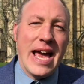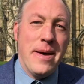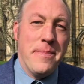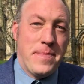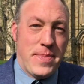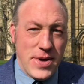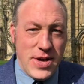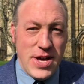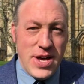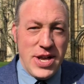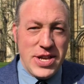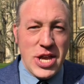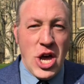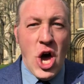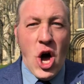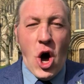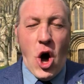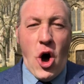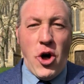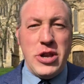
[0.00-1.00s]
a bird
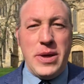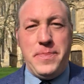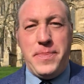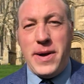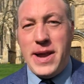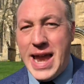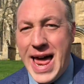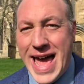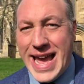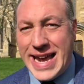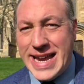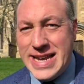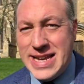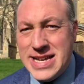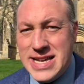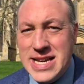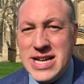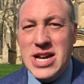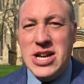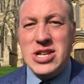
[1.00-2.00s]
on a plane
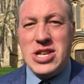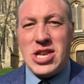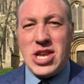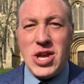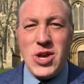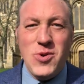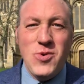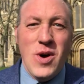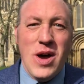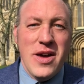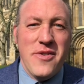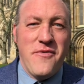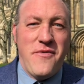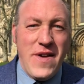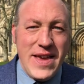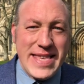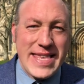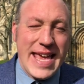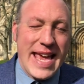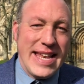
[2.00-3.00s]
to
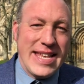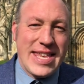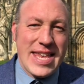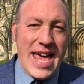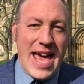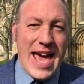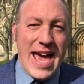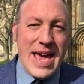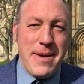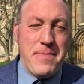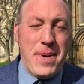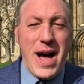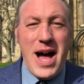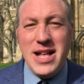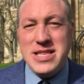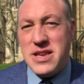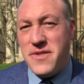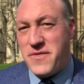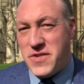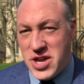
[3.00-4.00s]
visit a
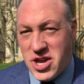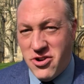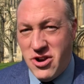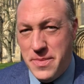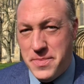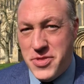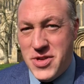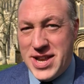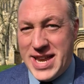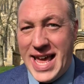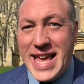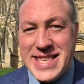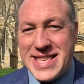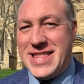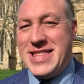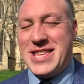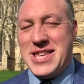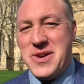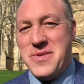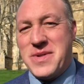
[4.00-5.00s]
part of Europe that
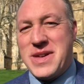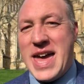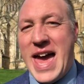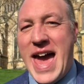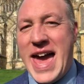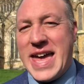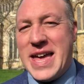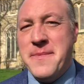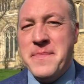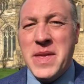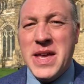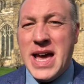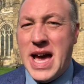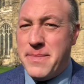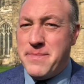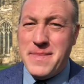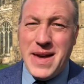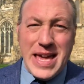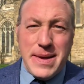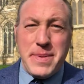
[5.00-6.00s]
isn't the UK,
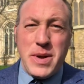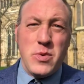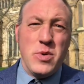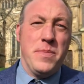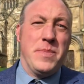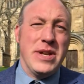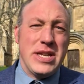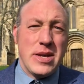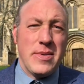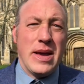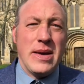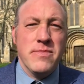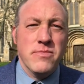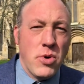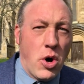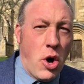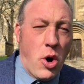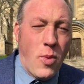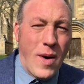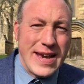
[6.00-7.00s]
and maybe we'll be doing
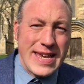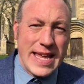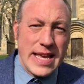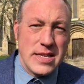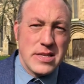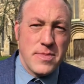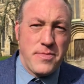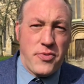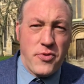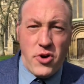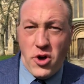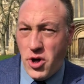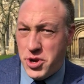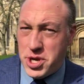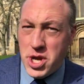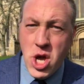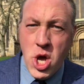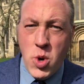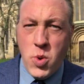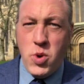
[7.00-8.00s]
more weddings abroad.
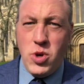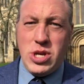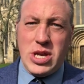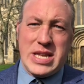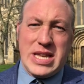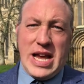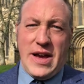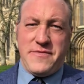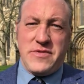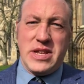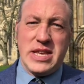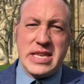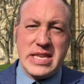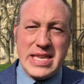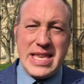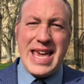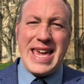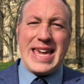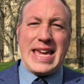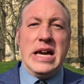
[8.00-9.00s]
We'll just have to
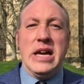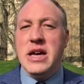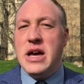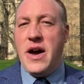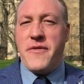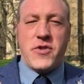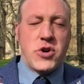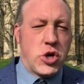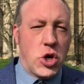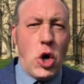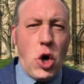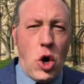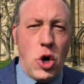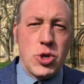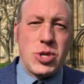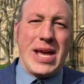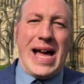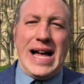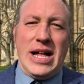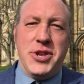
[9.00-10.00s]
see. Of
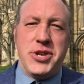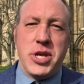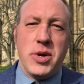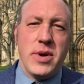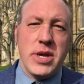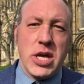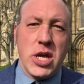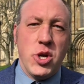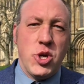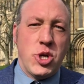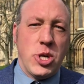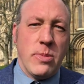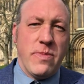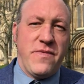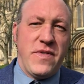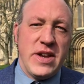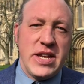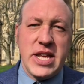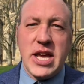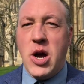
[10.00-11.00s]
course, I'll do a YouTube
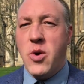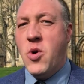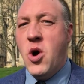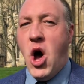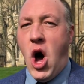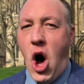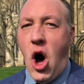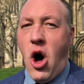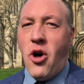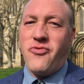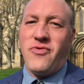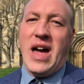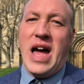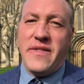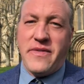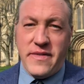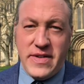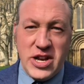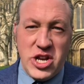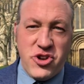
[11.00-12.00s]
video on that
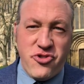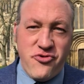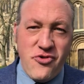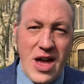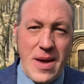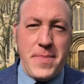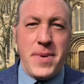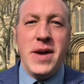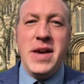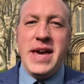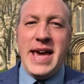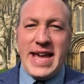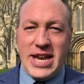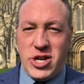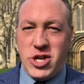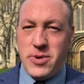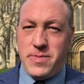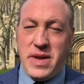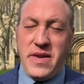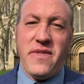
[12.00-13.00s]
very trip. It
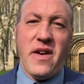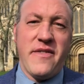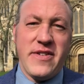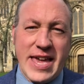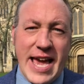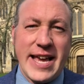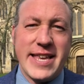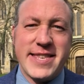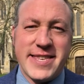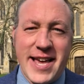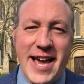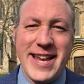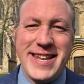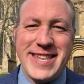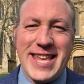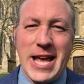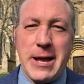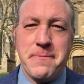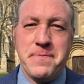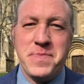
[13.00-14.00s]
should be very
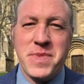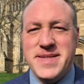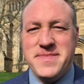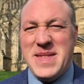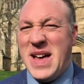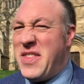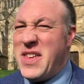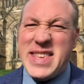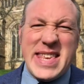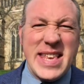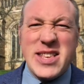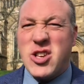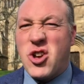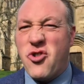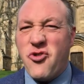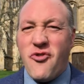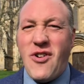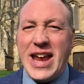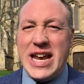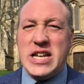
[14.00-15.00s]
exciting. Now this is
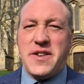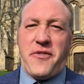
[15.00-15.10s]
great